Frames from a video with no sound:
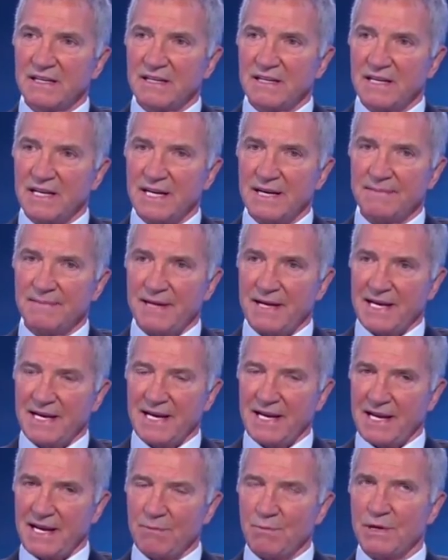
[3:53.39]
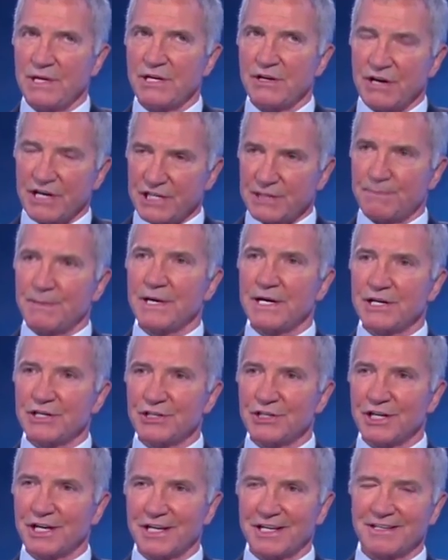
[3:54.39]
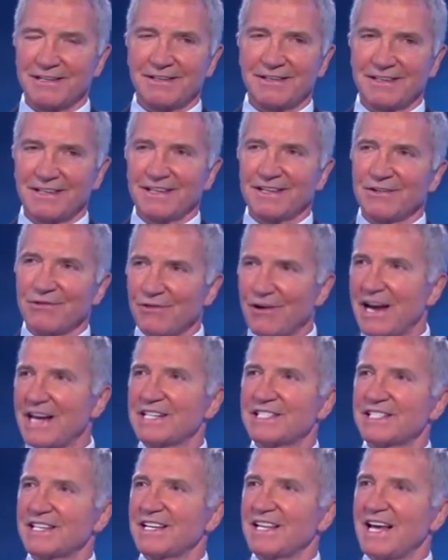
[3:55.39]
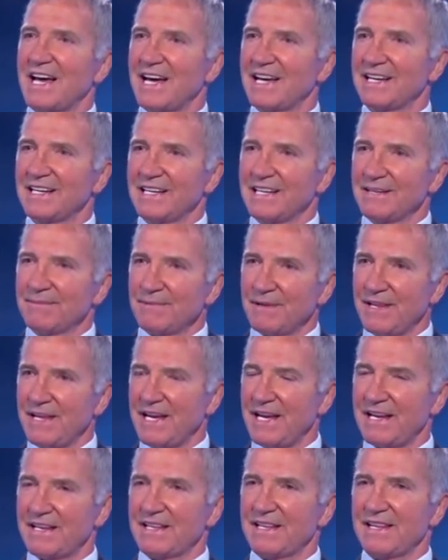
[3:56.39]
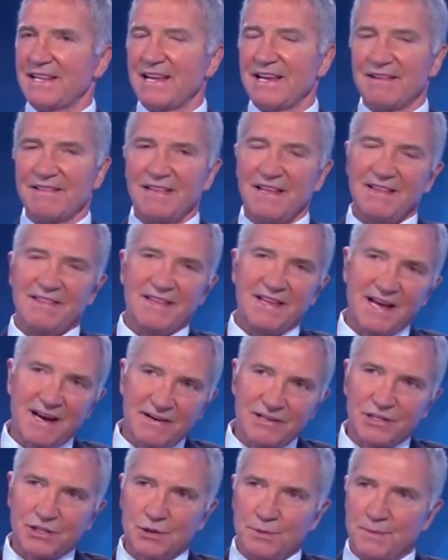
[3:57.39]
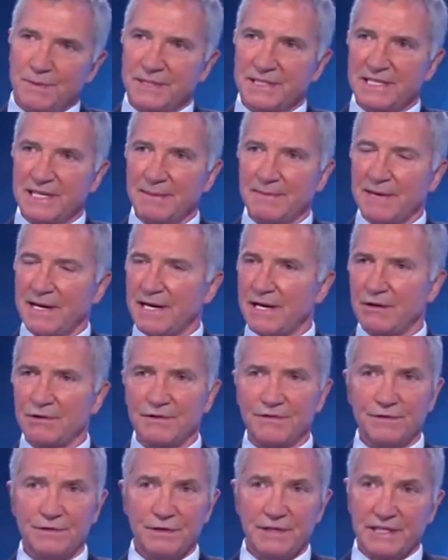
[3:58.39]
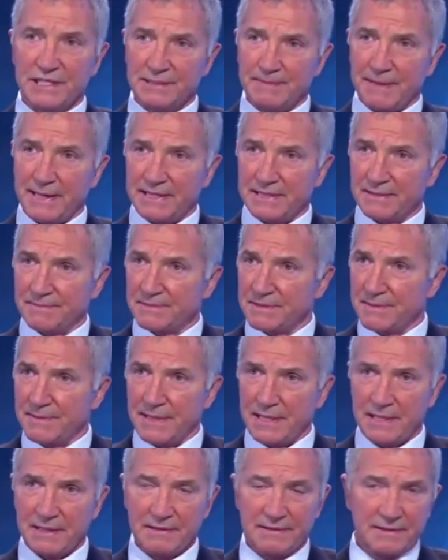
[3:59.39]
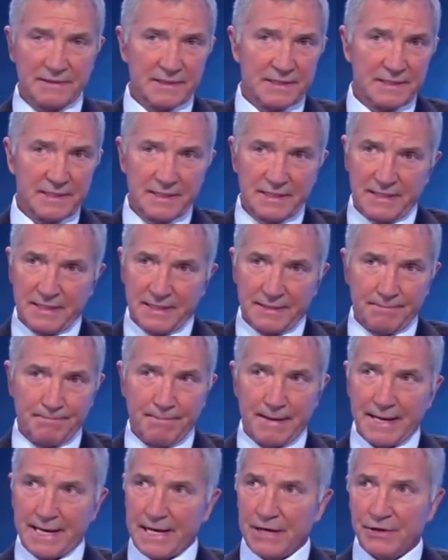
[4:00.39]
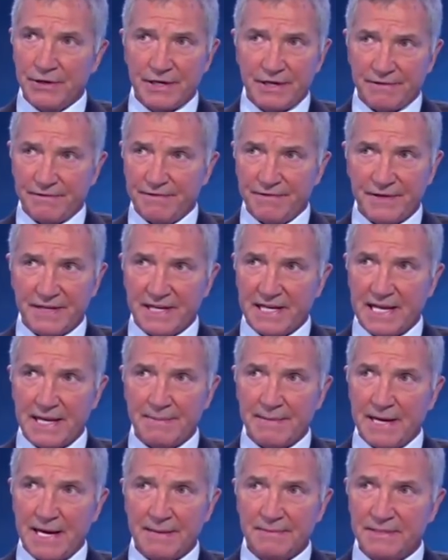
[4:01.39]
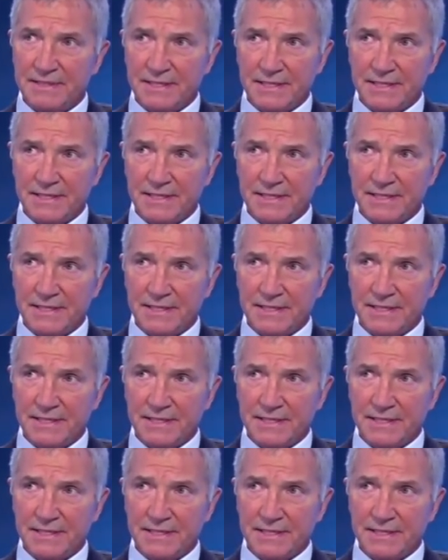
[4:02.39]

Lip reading: And when you're experienced, you can rise to that. But they are a super team, and I would fully expect them to be bang on it for the game in Amsterdam.